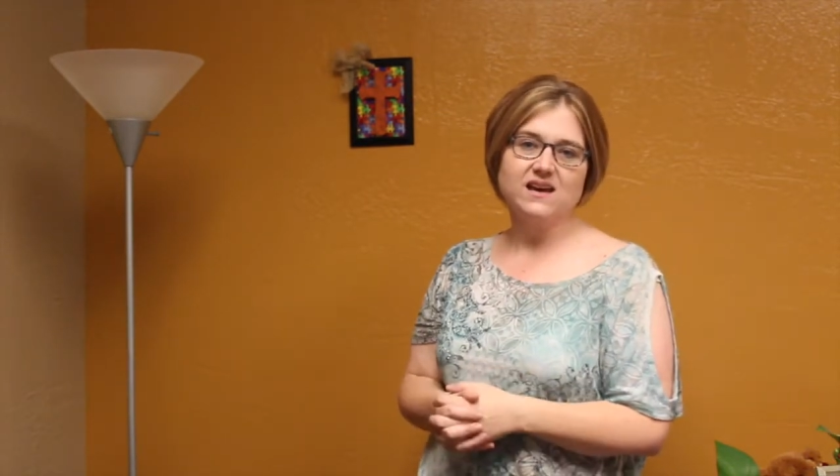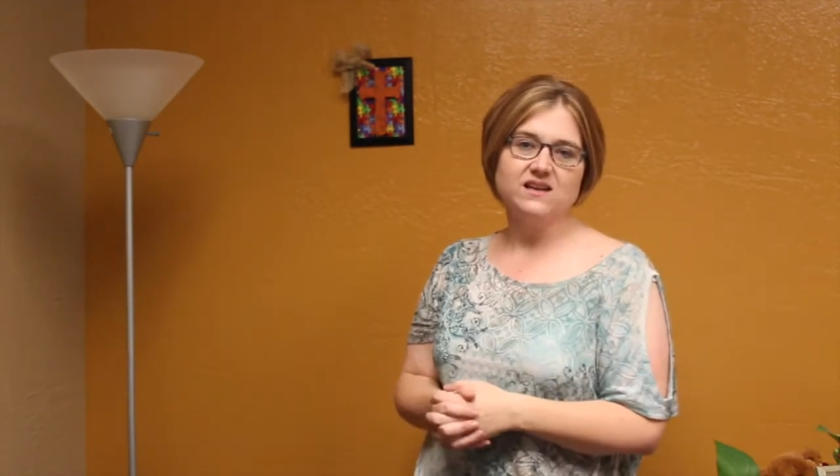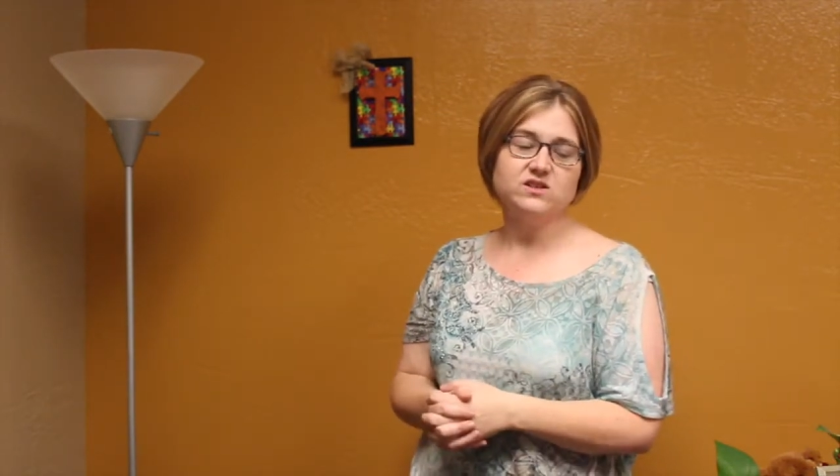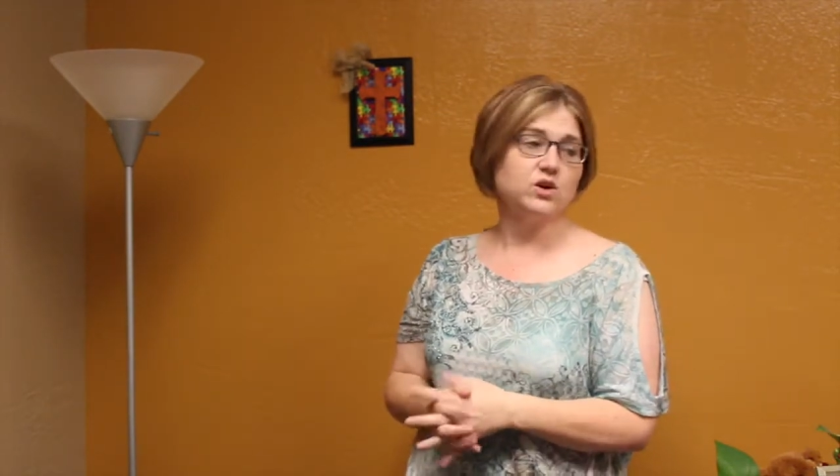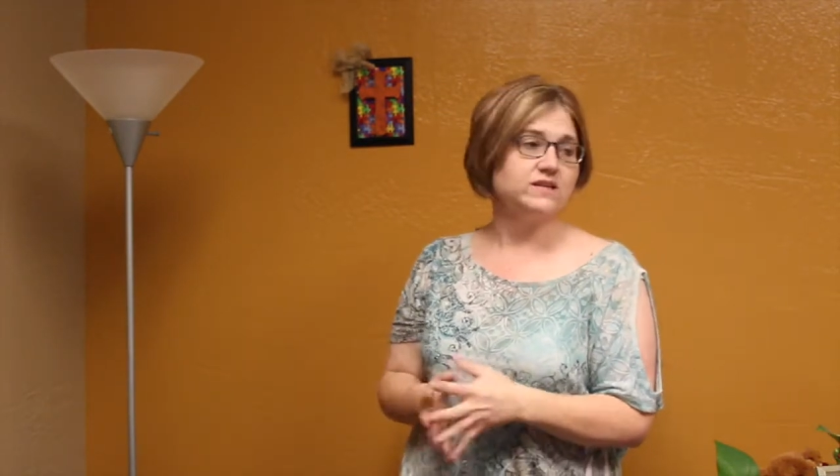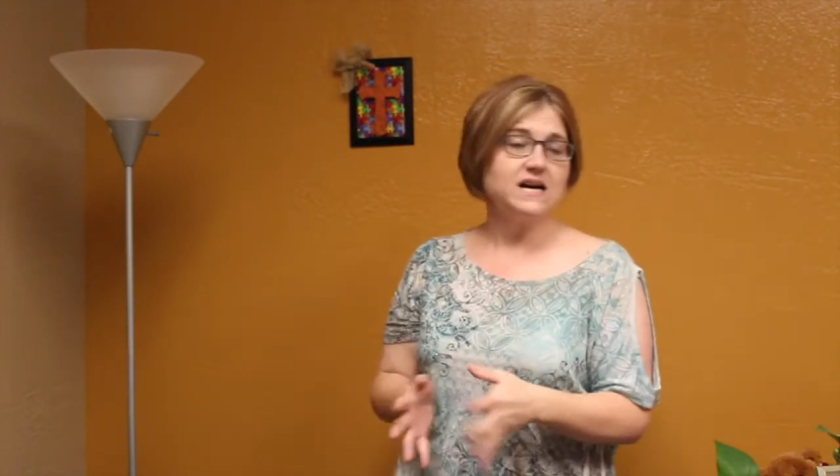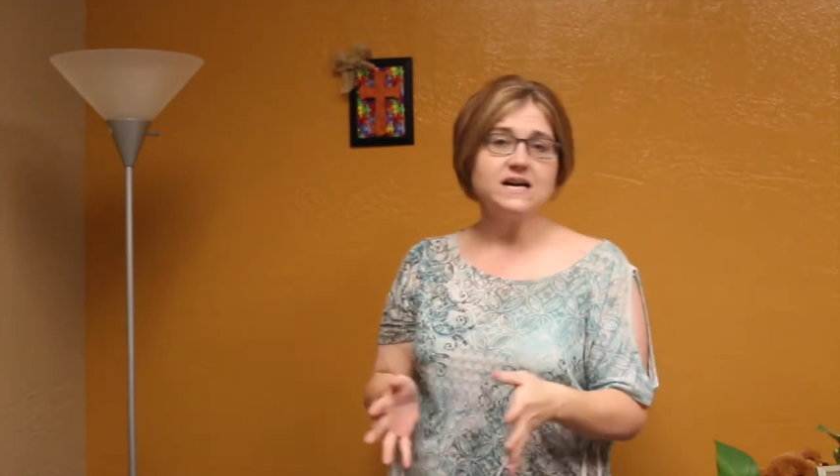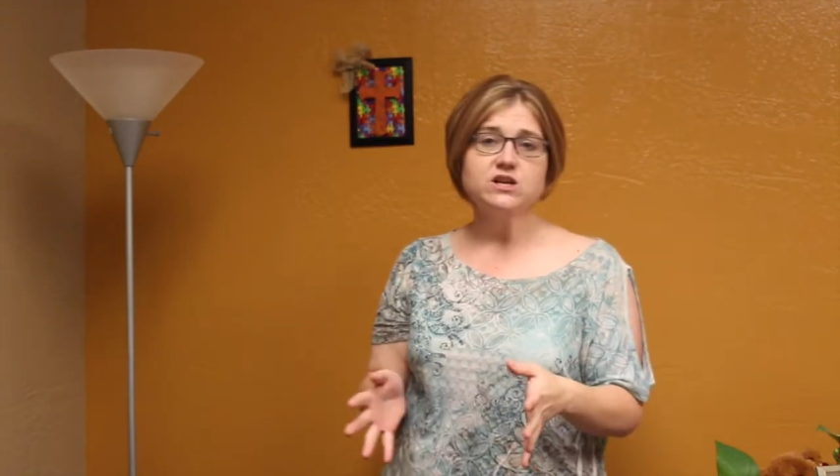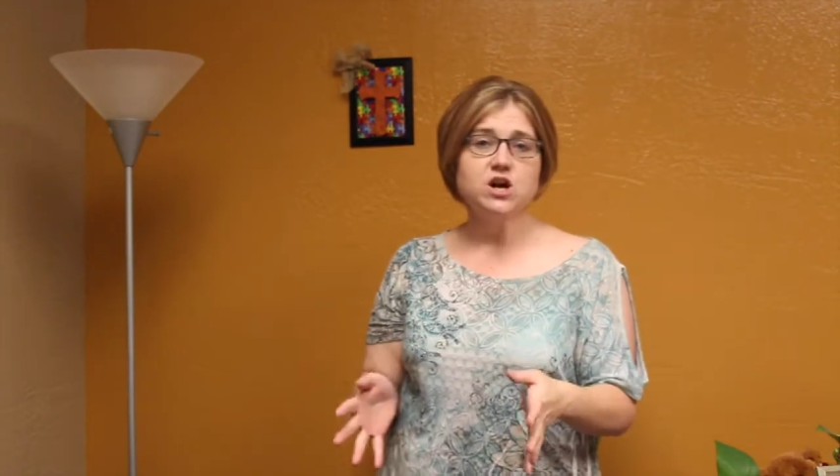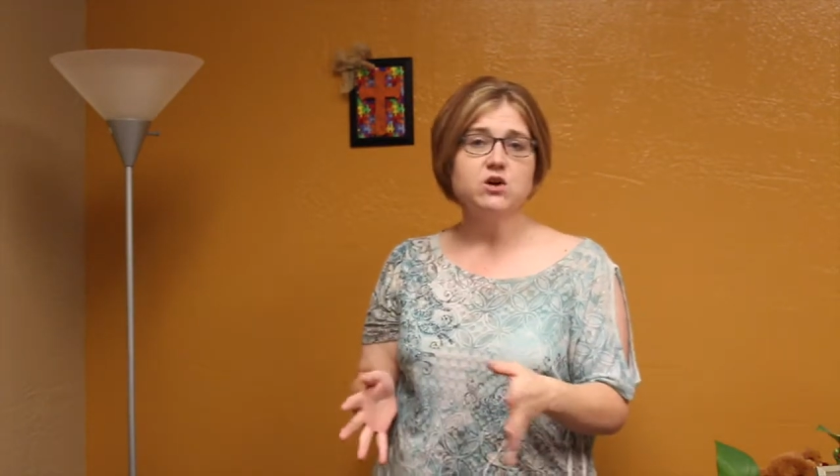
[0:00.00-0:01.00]
kids are
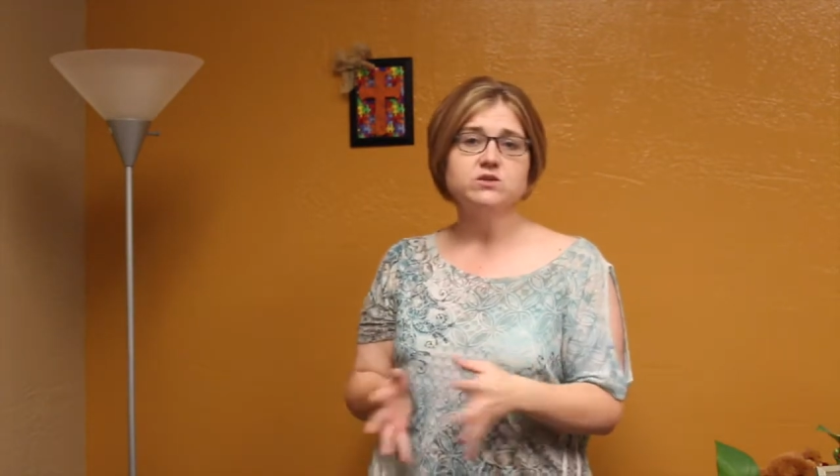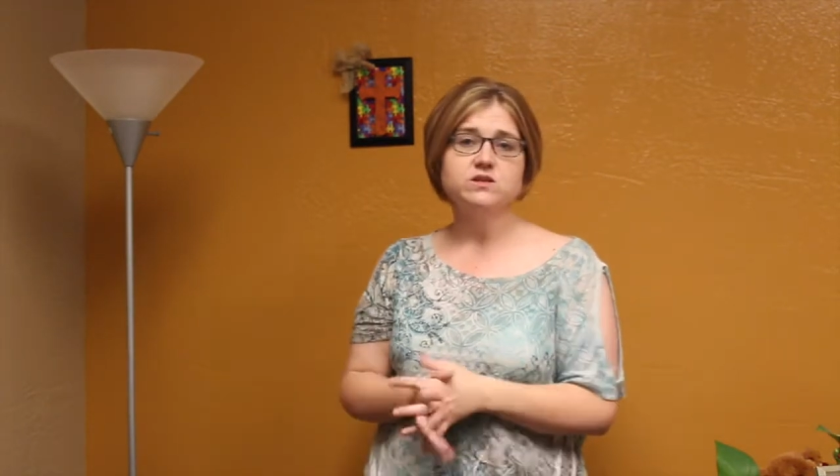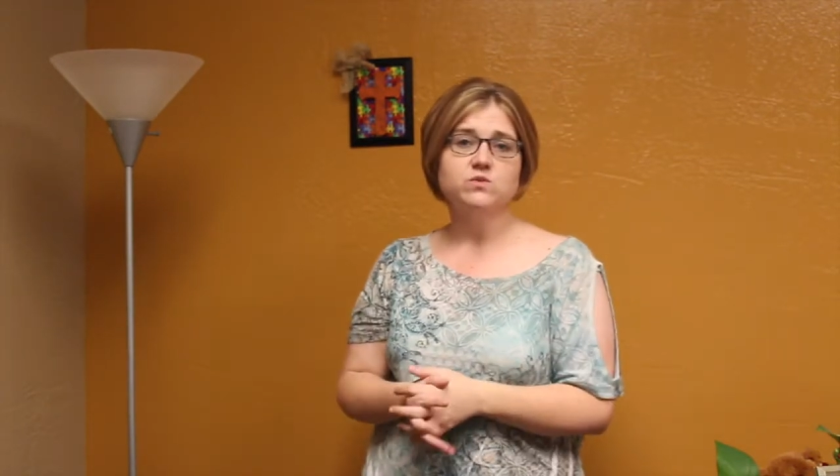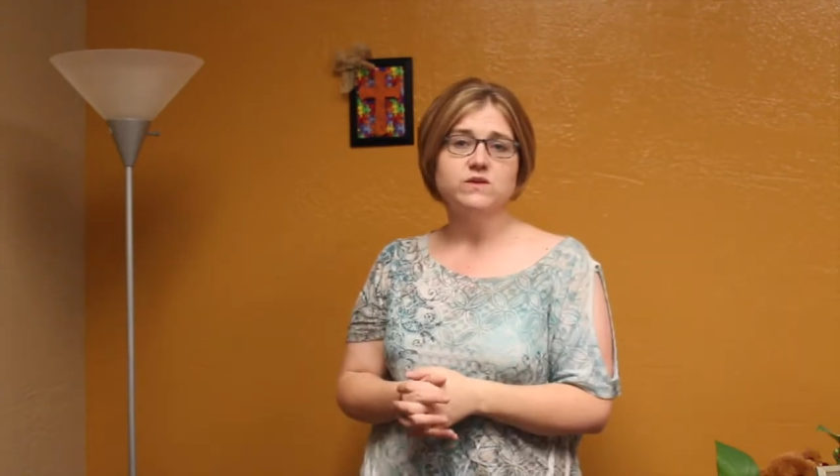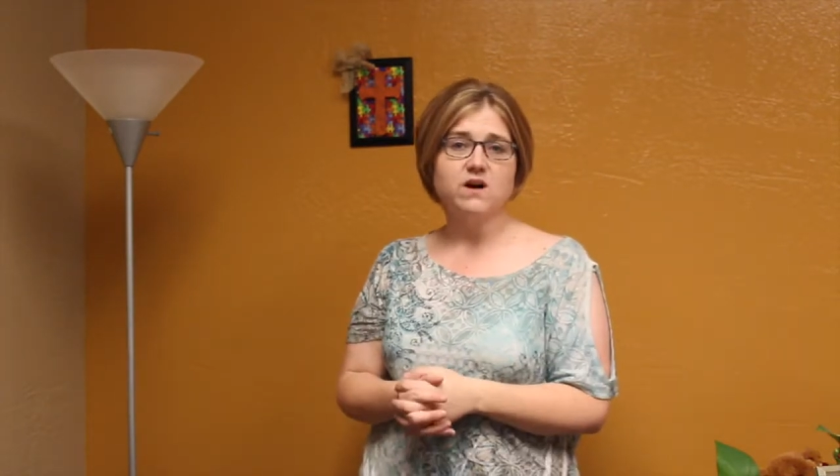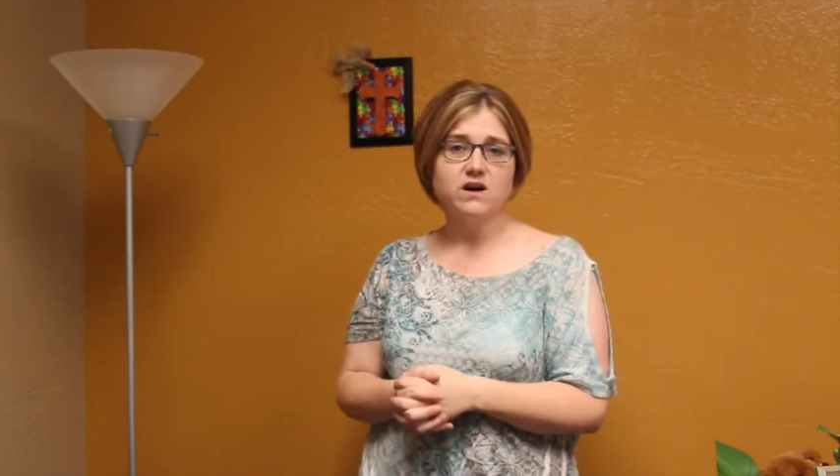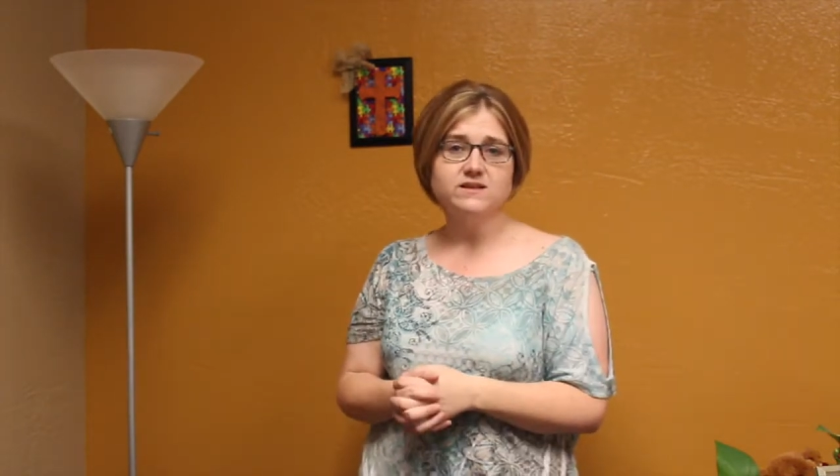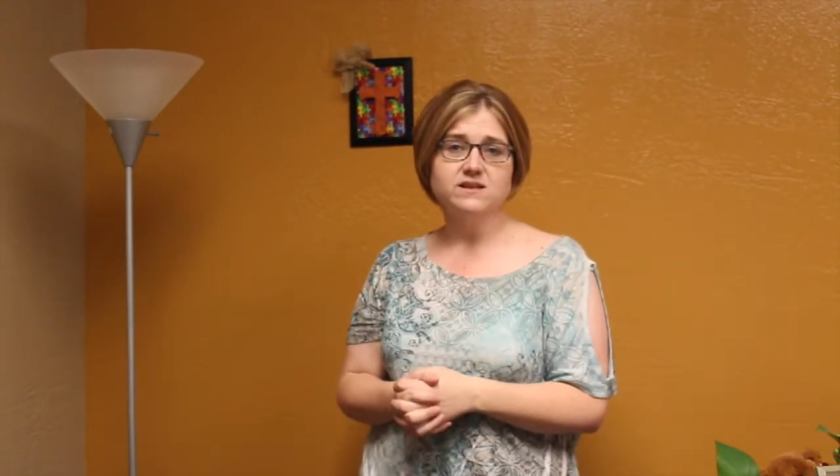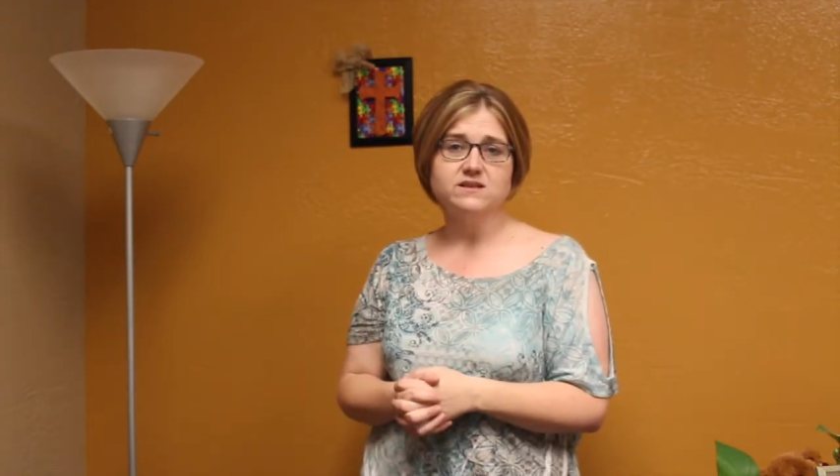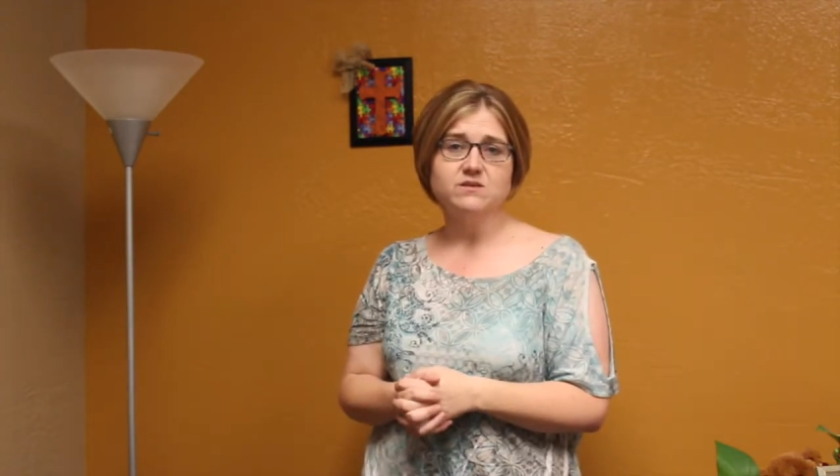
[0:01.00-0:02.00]
diagnosed with
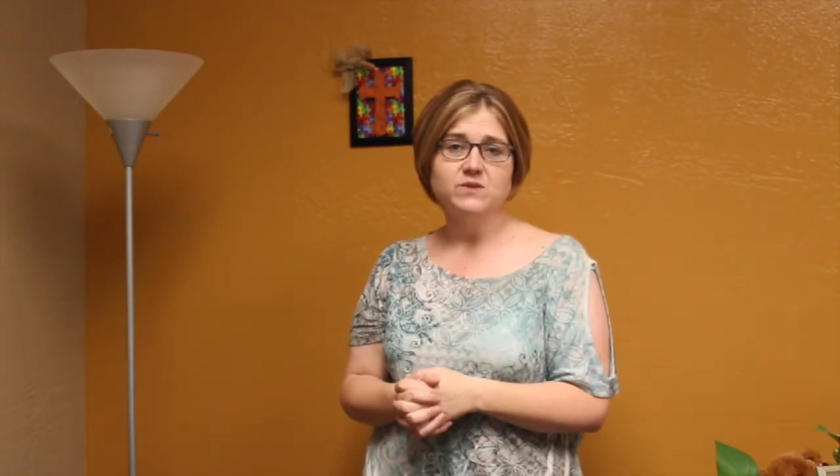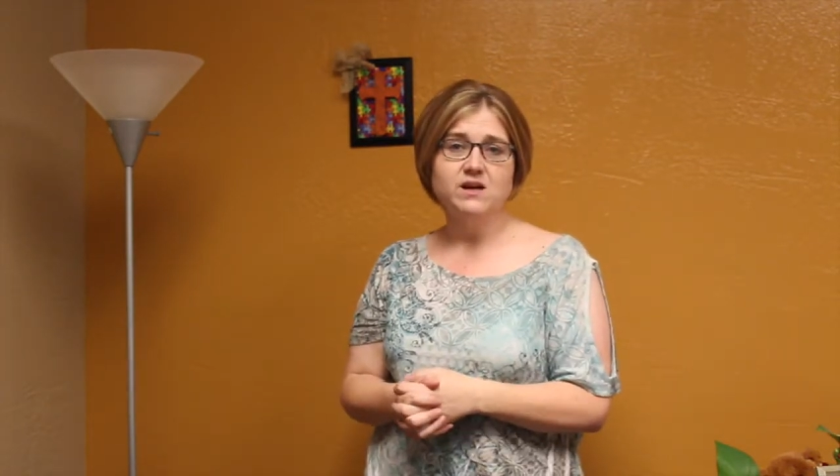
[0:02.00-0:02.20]
autism,